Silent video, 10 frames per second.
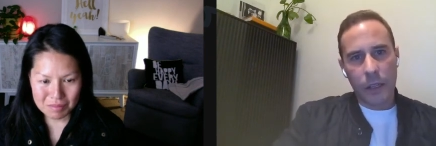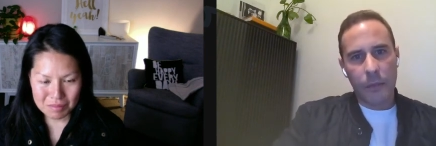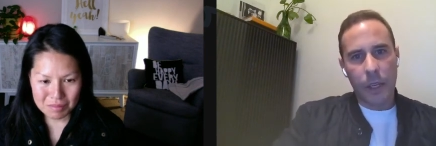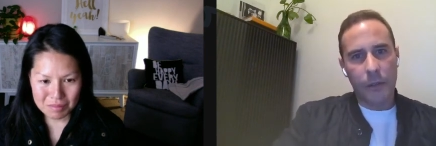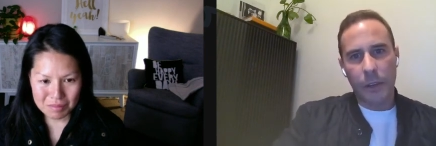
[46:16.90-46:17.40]

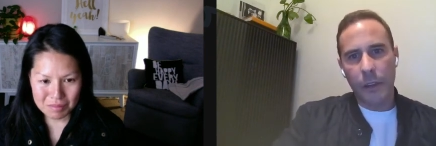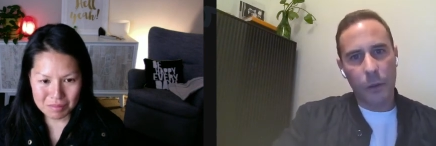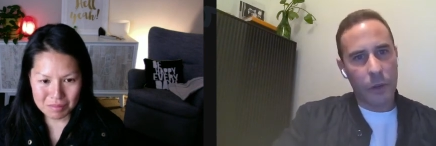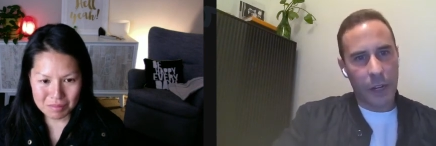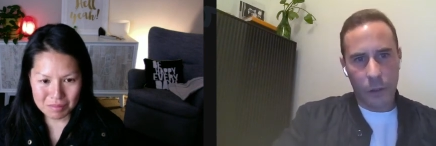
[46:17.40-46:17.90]
Speaker 1: Be
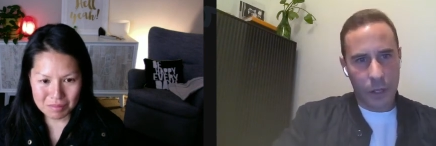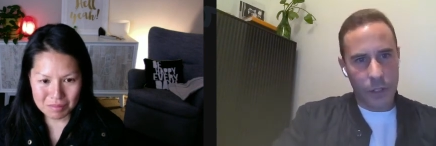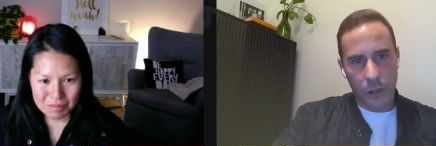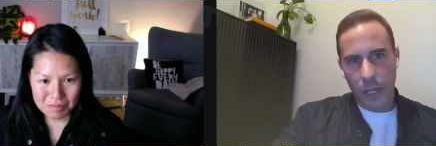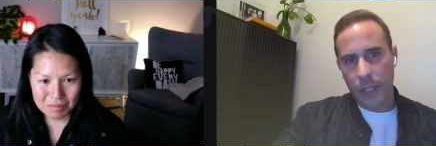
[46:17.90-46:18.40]
fearful when
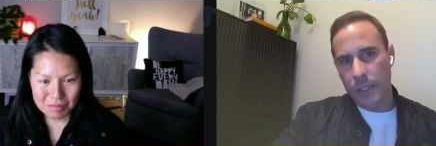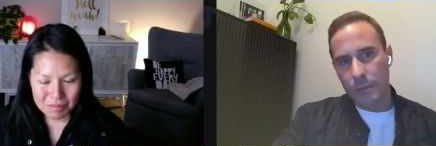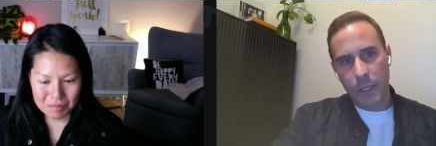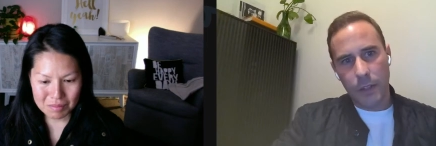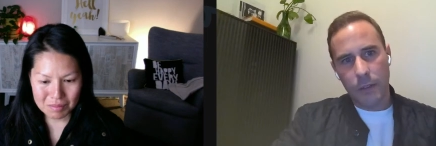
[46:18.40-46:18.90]
everyone's greedy.
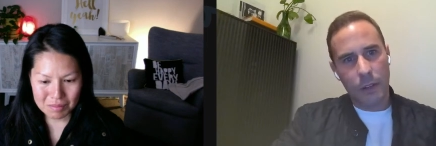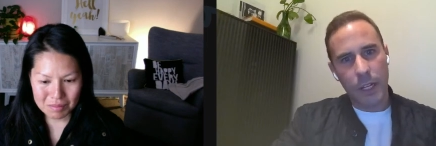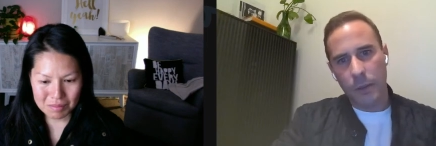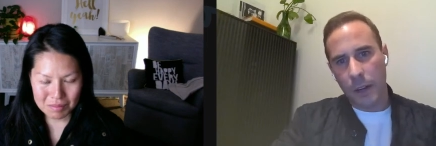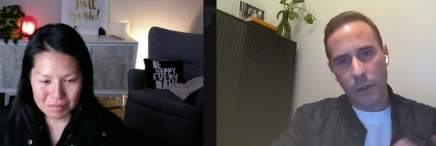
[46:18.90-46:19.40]
Be
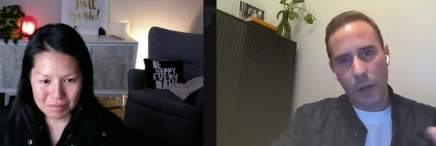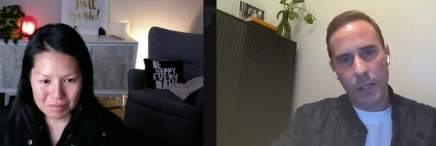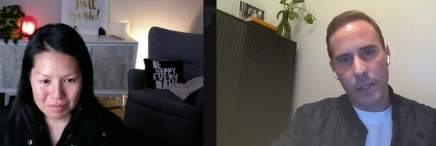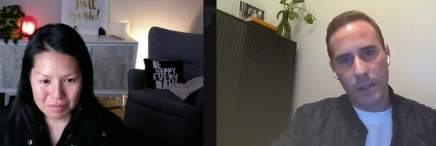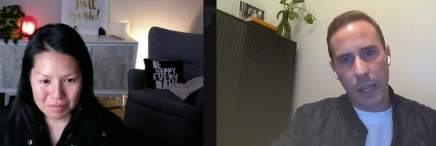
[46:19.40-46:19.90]
greedy when
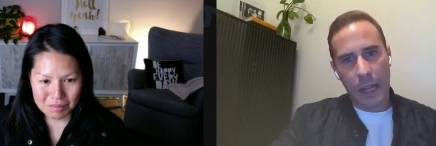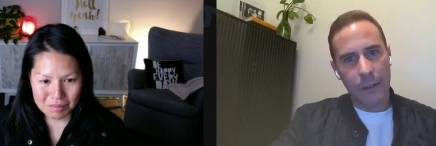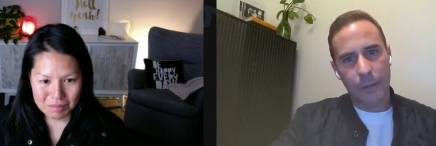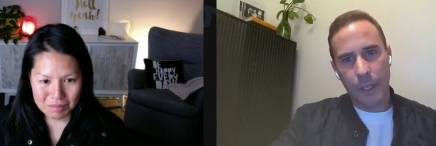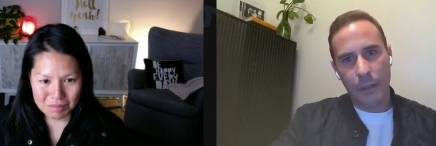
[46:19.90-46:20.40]
everyone's
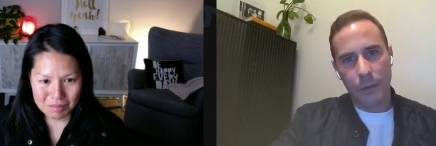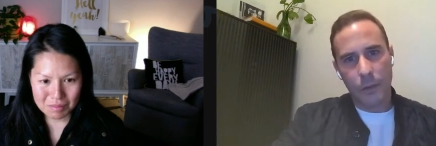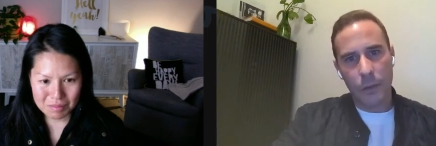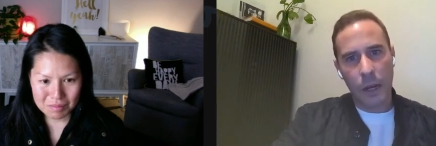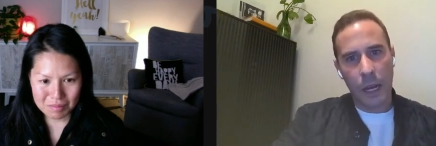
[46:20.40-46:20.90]
uh, fearful